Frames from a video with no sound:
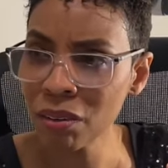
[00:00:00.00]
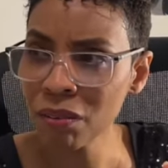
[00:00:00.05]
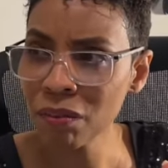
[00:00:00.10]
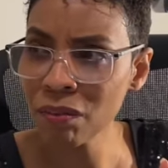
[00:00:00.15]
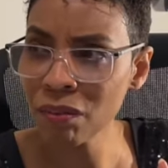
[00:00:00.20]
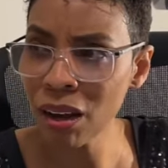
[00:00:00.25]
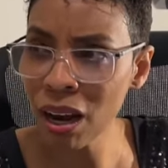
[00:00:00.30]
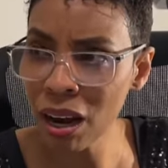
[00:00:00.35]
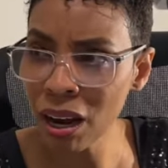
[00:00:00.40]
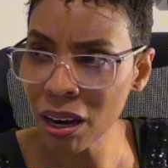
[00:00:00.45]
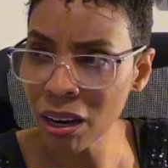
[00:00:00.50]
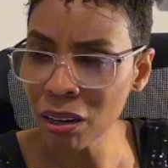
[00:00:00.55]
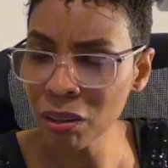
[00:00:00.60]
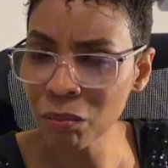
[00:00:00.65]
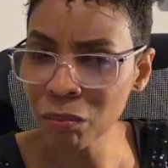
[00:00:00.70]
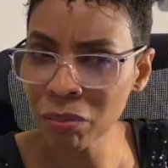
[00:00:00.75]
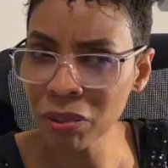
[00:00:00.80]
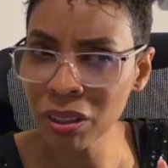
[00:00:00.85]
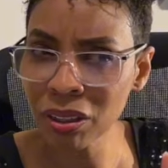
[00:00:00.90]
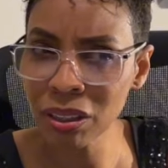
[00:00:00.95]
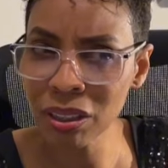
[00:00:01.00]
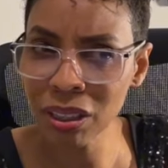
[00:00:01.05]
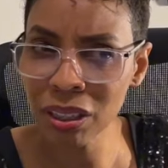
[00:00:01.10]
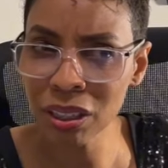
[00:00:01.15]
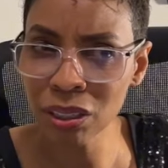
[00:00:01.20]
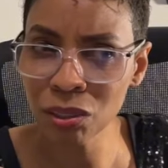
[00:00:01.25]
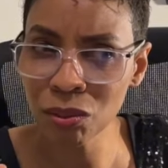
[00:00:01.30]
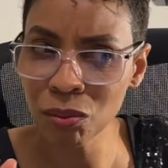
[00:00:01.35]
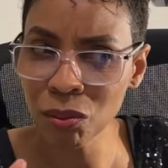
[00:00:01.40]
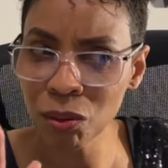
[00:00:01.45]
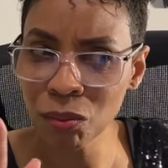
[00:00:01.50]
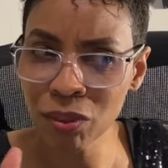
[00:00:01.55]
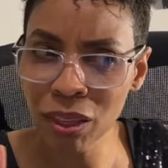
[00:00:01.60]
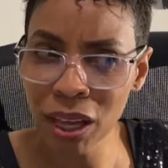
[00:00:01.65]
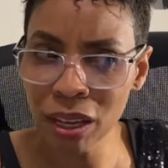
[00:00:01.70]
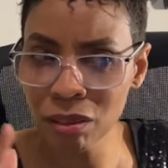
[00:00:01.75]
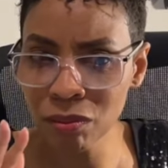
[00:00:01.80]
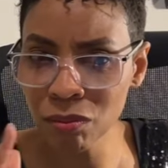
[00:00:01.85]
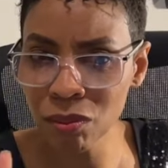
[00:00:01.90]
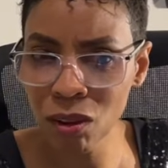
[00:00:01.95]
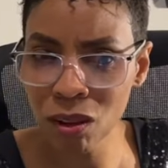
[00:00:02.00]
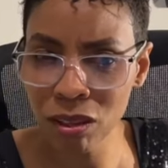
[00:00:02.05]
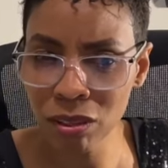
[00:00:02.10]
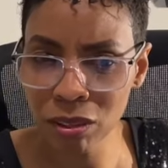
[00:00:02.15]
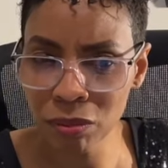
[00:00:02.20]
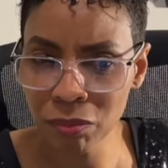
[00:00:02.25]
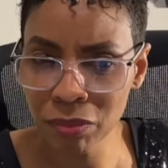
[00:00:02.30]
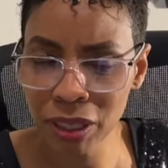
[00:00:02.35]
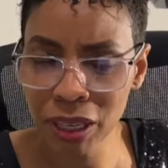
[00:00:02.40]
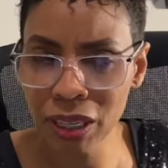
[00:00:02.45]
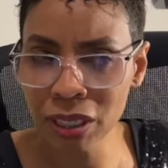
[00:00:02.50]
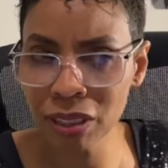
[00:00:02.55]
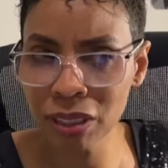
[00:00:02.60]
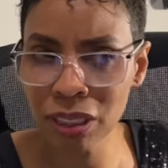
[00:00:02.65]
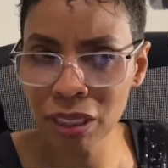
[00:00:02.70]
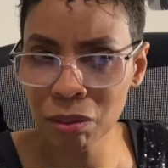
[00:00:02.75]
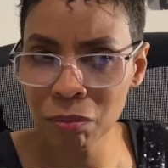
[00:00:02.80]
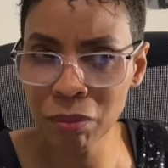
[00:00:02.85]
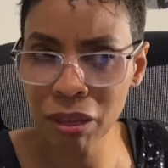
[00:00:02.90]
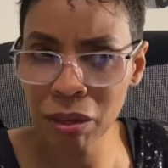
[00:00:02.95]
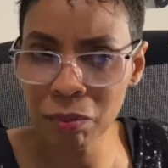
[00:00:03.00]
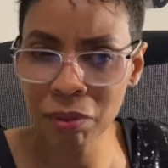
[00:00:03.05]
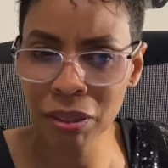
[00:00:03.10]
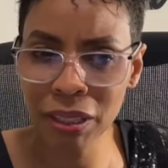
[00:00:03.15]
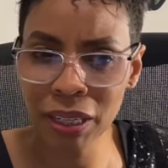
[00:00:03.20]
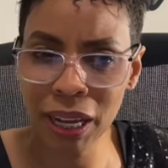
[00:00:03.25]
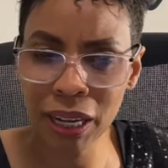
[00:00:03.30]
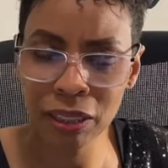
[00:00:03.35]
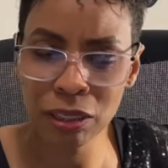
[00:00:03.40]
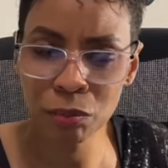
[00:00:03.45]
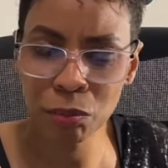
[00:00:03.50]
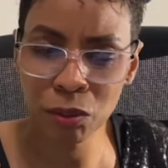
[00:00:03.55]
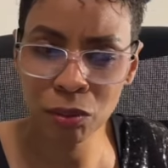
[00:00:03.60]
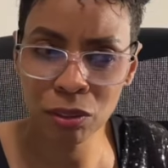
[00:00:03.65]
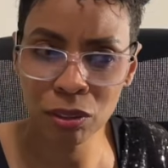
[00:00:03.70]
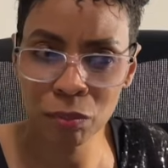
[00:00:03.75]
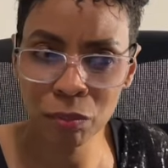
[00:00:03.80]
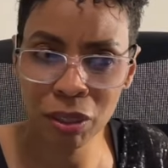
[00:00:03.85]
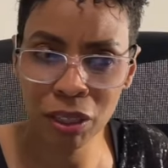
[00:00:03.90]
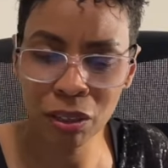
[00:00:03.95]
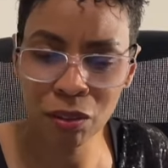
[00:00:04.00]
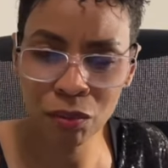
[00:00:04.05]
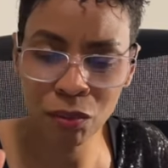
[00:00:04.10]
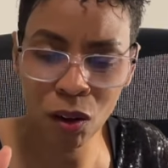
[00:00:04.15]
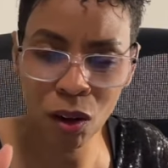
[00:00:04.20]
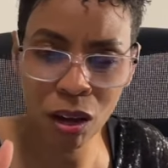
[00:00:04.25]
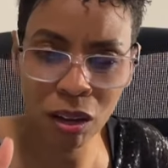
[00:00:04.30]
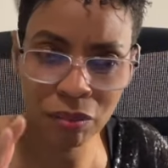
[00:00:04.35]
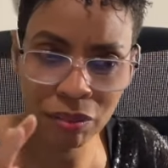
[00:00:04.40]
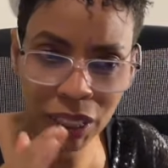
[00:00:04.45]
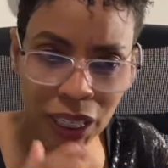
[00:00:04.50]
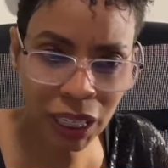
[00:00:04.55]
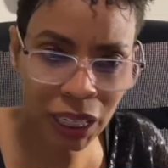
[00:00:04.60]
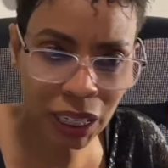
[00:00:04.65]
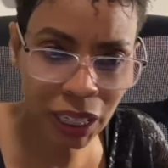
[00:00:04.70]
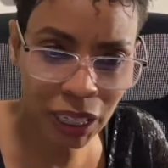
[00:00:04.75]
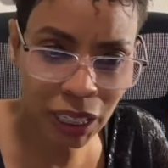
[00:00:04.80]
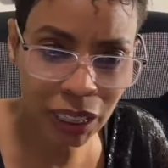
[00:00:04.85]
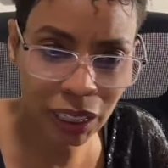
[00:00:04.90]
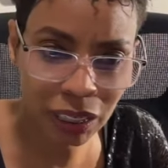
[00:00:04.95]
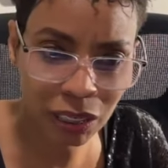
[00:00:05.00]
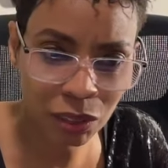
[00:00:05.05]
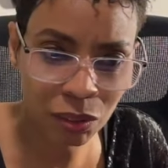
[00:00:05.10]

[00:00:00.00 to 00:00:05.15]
farm, but then, you know, that involves some things that he maybe not supposed to be involved in.